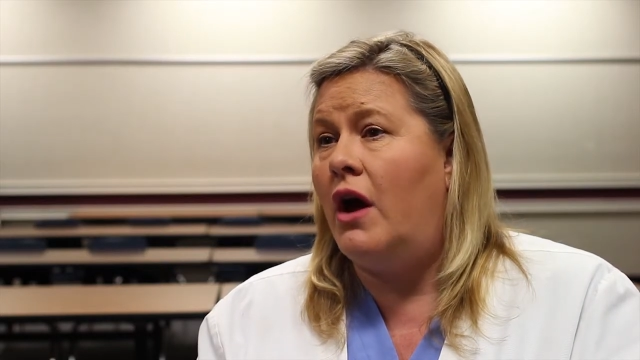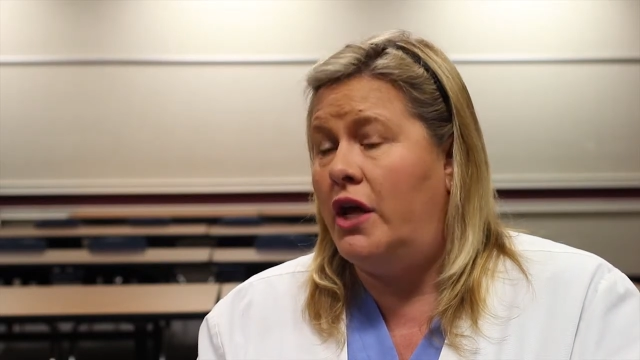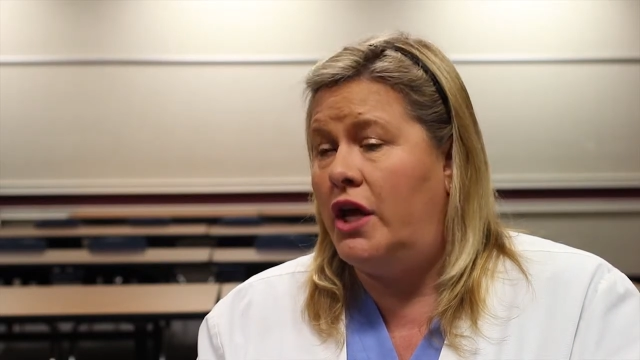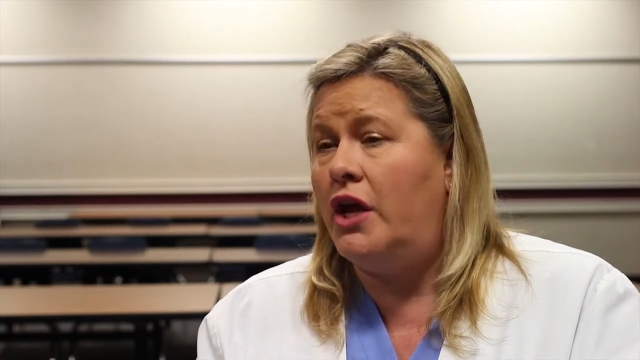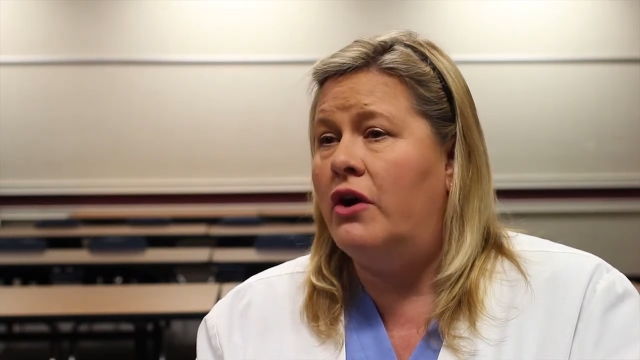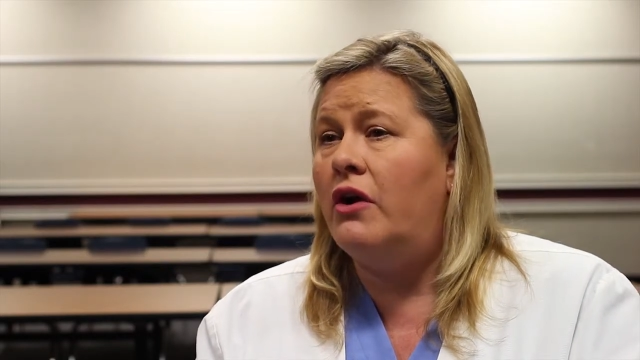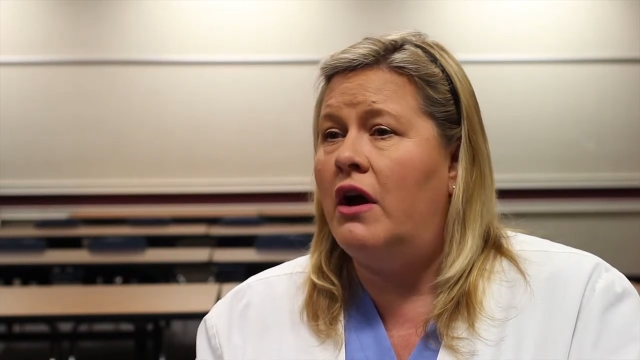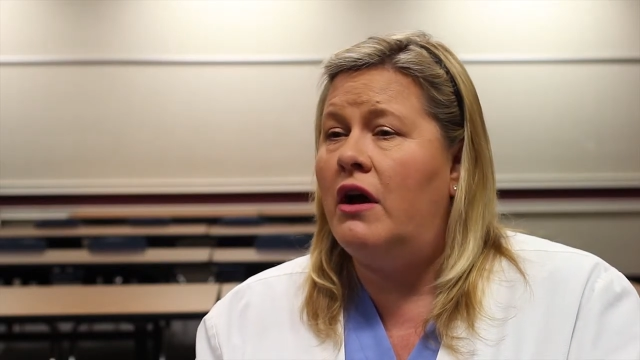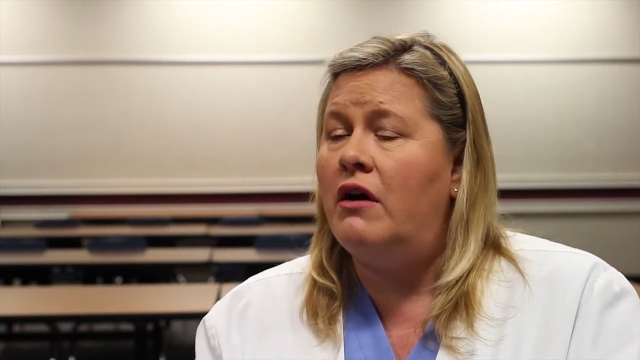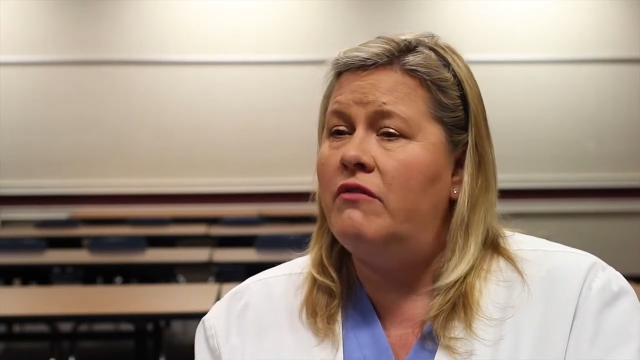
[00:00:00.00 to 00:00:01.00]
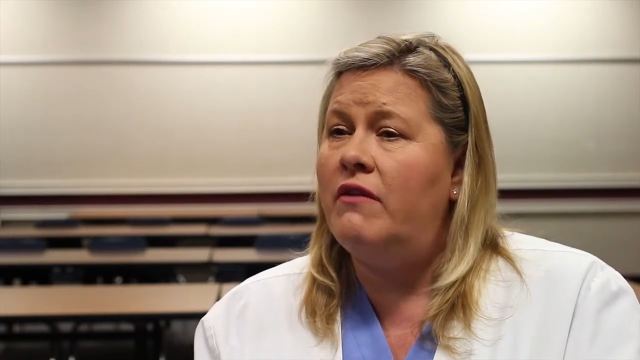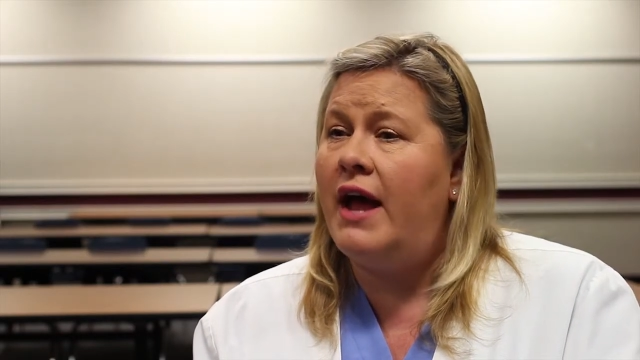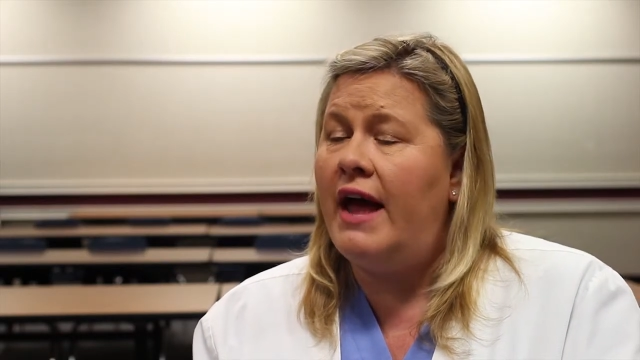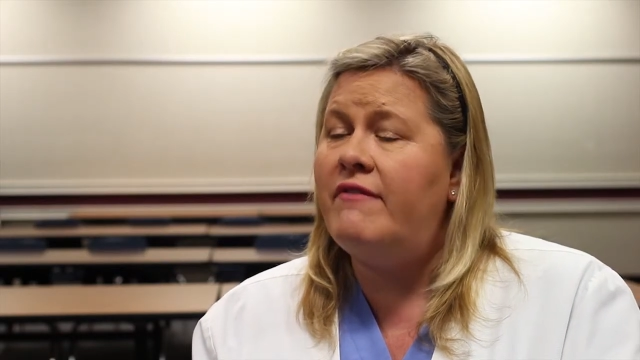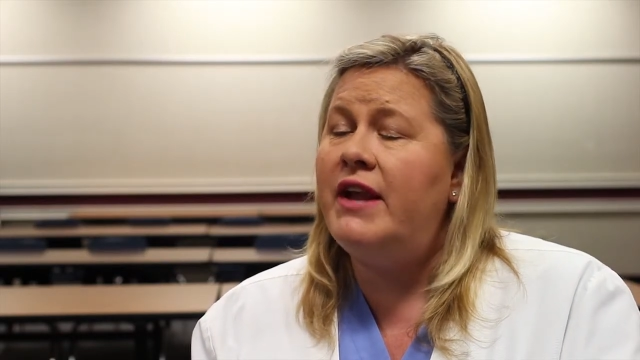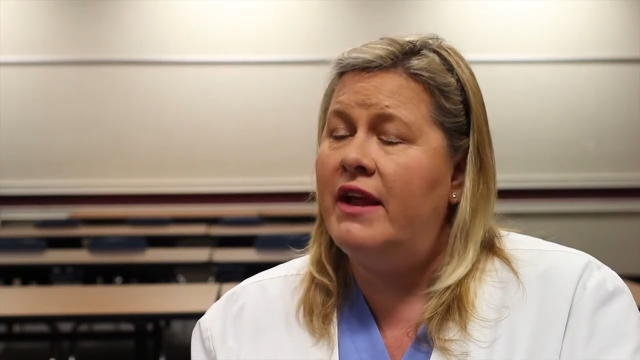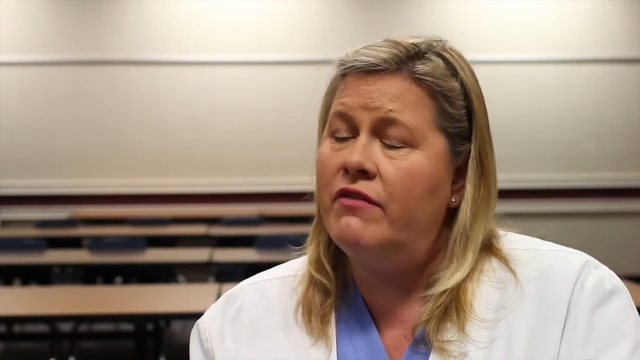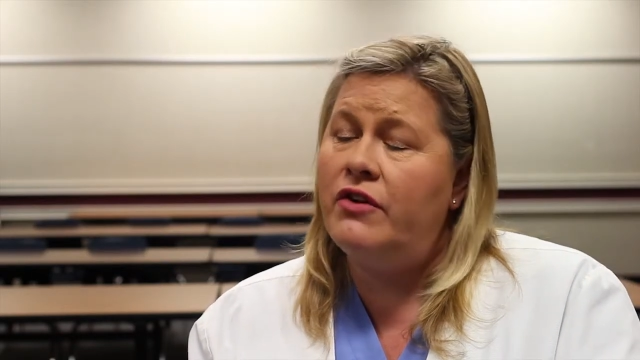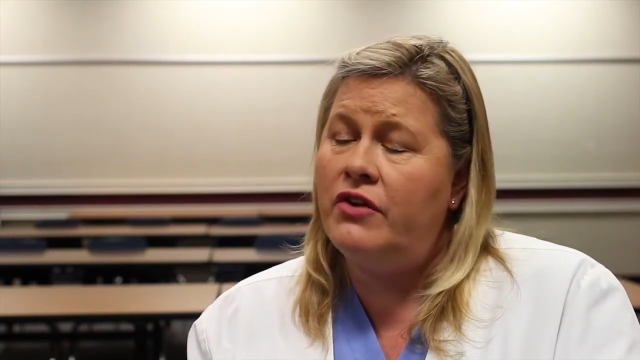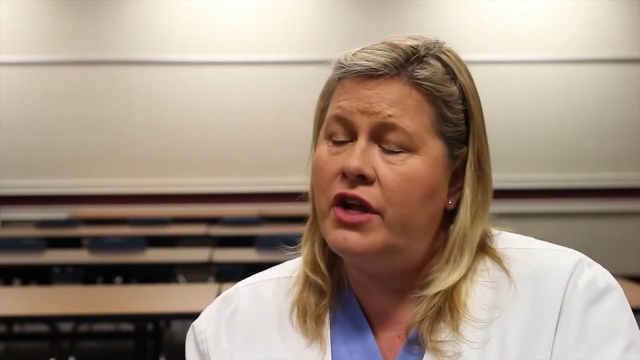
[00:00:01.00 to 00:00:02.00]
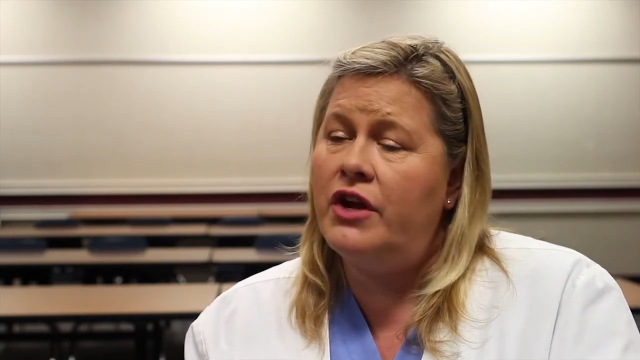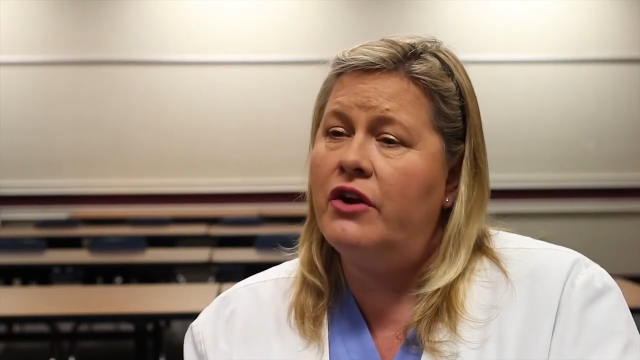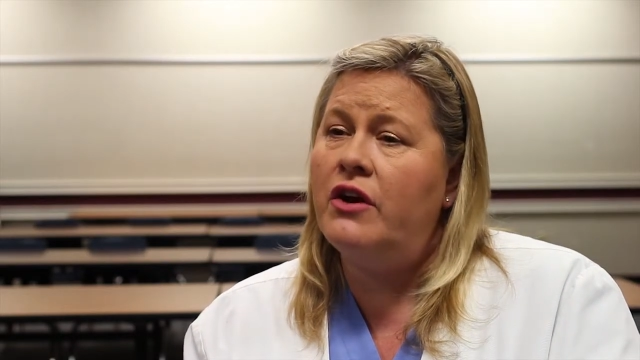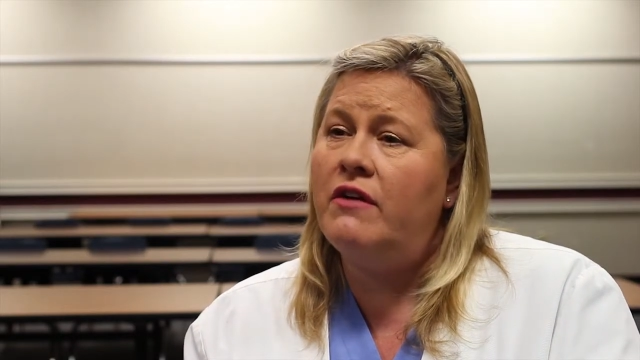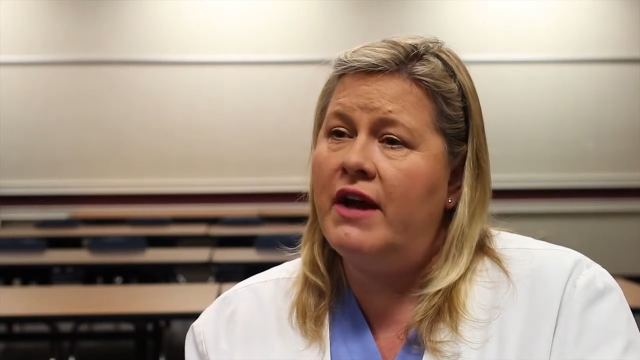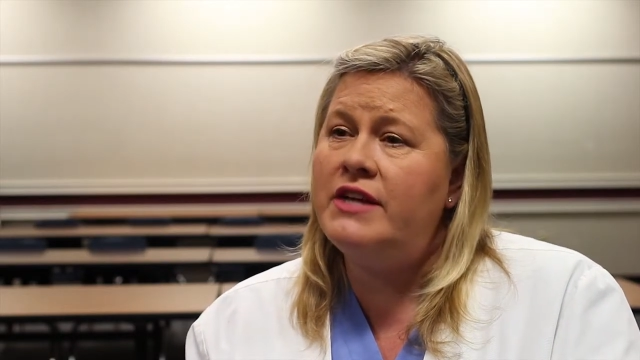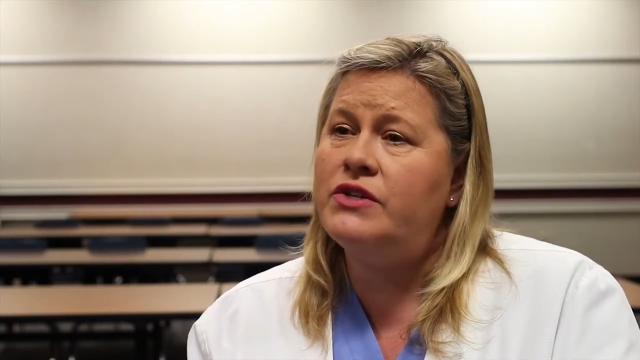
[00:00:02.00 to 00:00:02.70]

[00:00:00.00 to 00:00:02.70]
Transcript: a year of half a day of their year of high